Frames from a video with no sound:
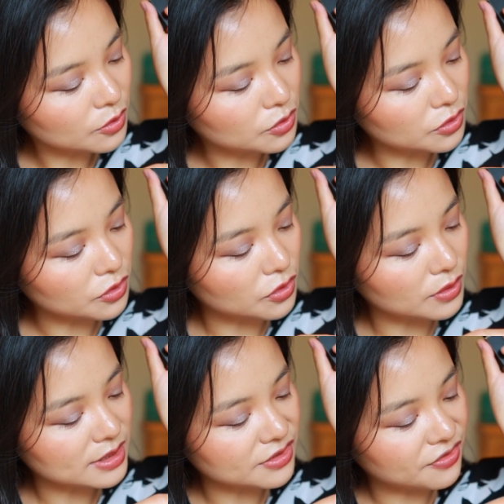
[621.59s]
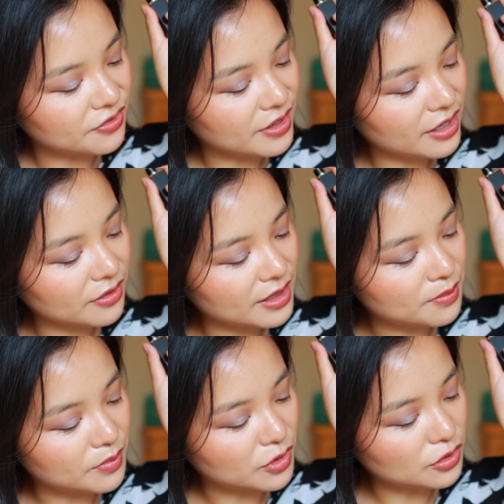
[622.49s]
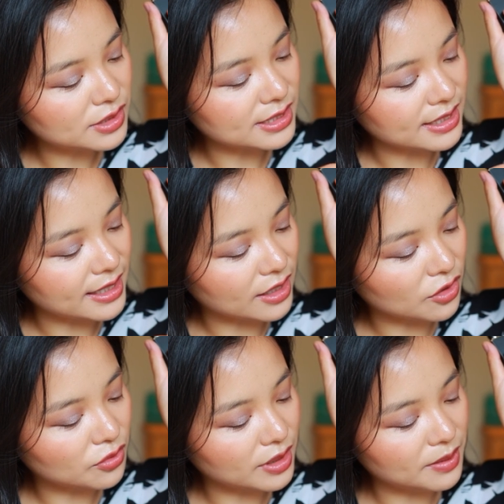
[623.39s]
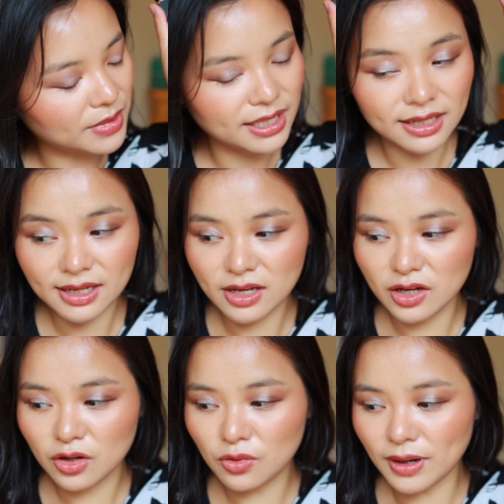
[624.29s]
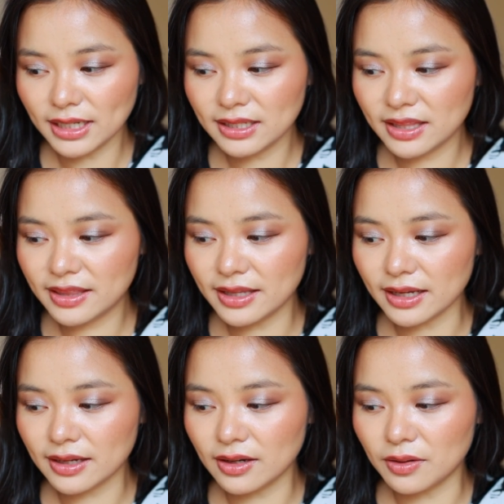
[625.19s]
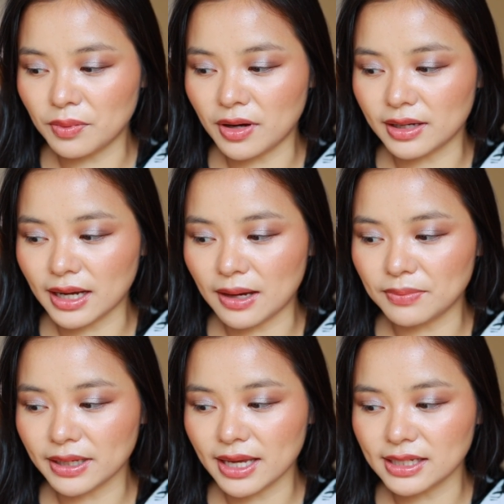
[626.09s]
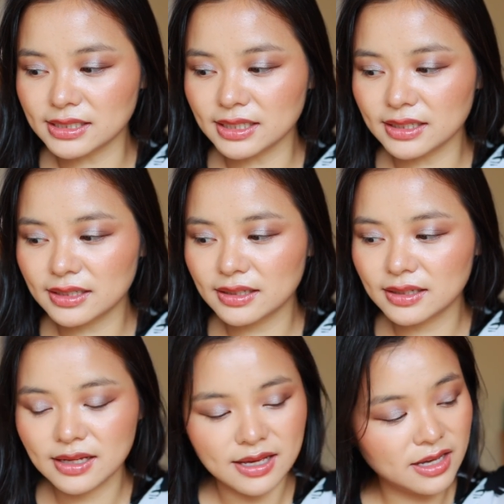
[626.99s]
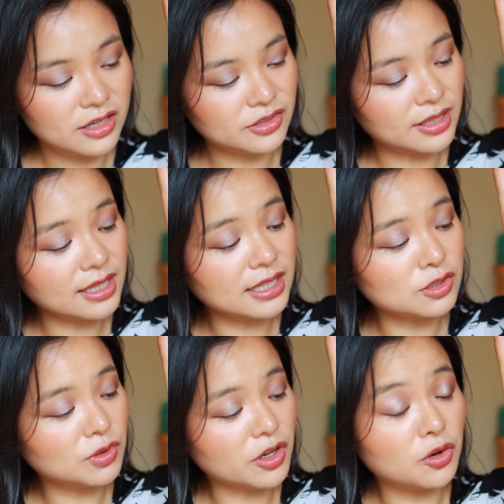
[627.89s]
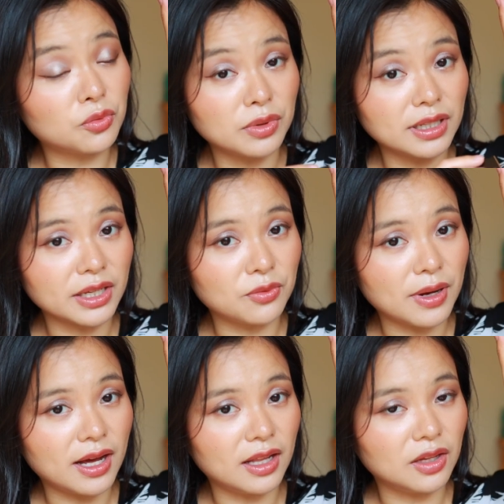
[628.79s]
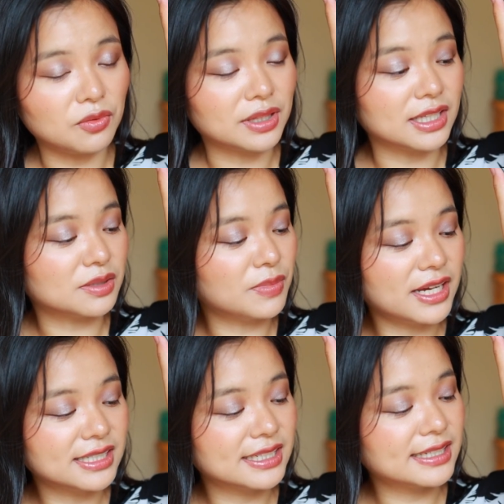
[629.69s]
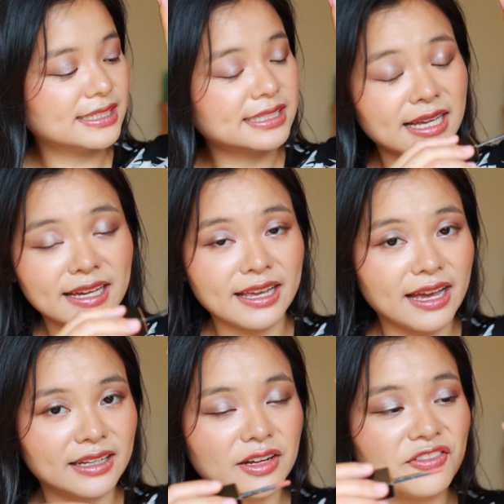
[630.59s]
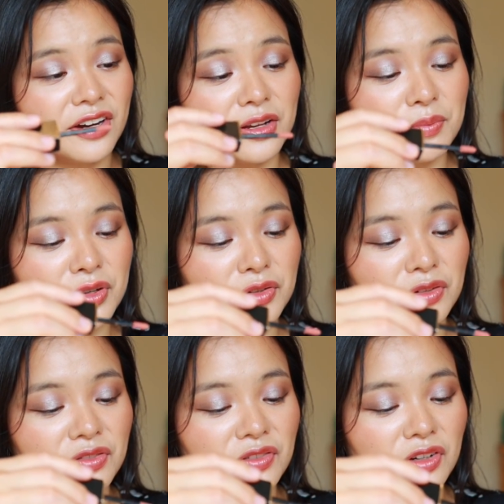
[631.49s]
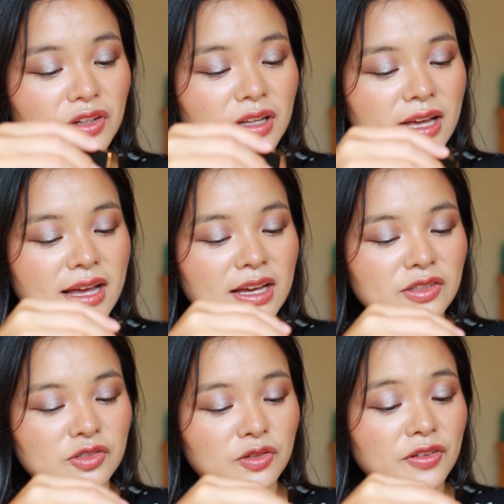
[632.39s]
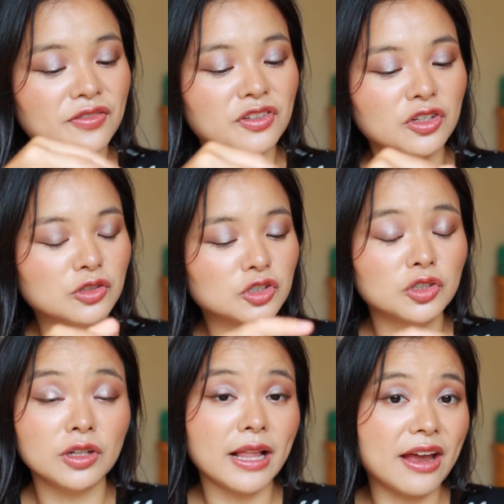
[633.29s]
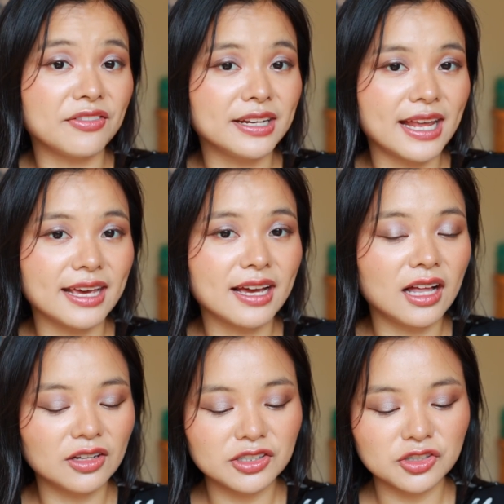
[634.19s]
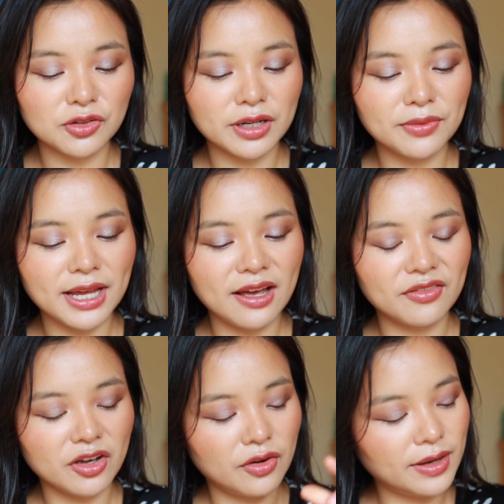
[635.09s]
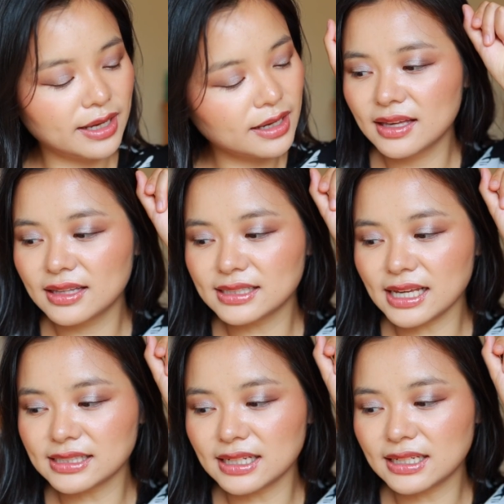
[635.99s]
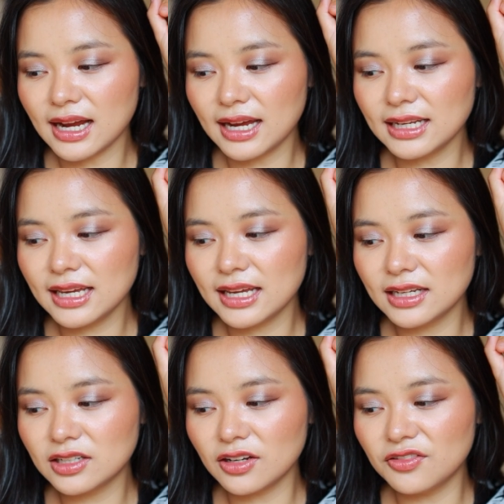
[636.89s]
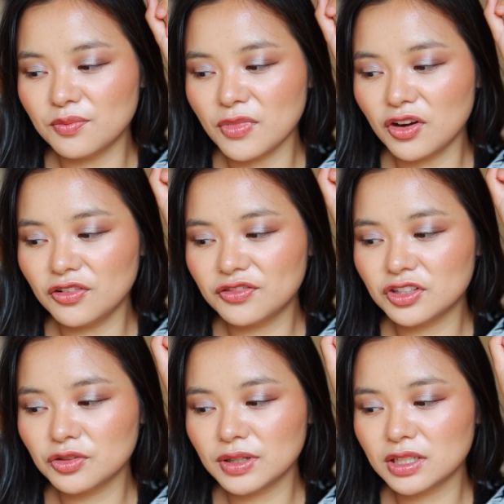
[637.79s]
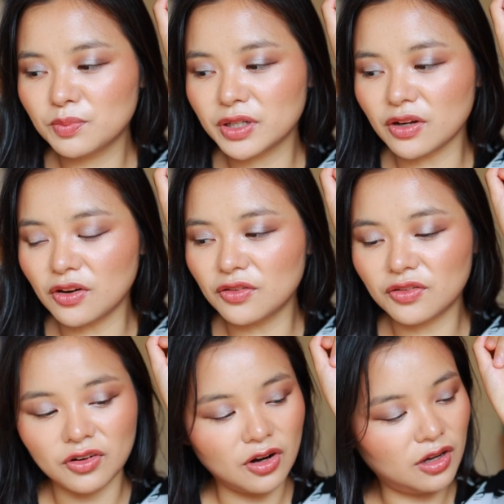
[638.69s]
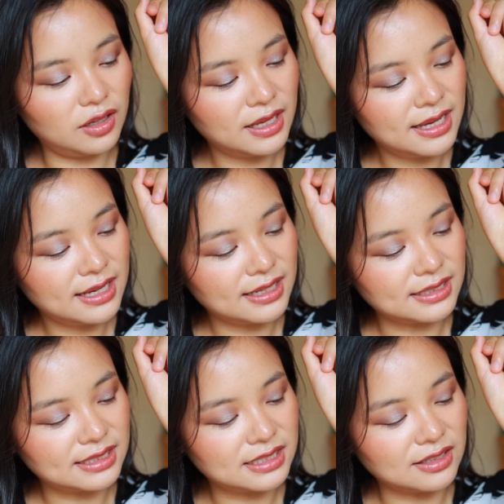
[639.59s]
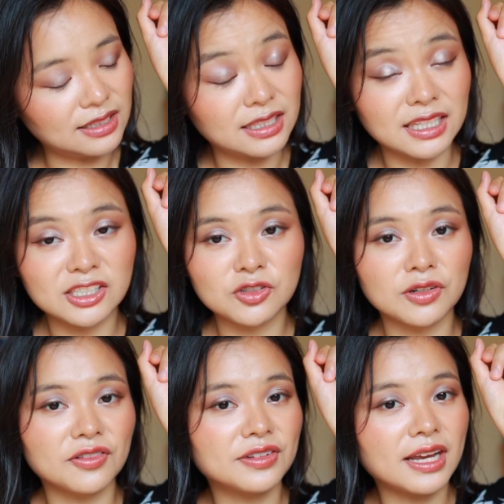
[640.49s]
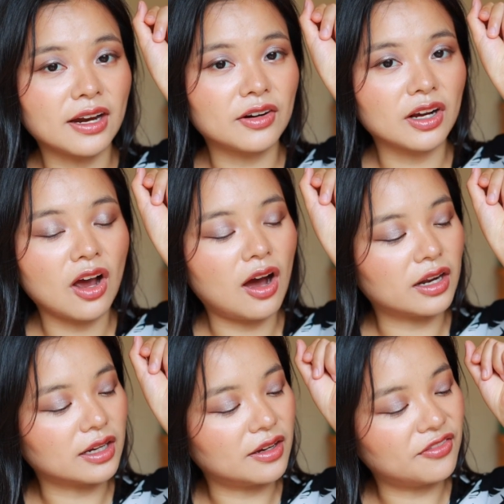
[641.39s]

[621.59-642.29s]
Ooh, it's very moussey and creamy, quite thick upon application. So I think this will go really well with these blushes. Again, a very beautiful sort of neutral everyday color story we have going. This has a tiny hint of mauve to it, but overall is still in this sort of terracotta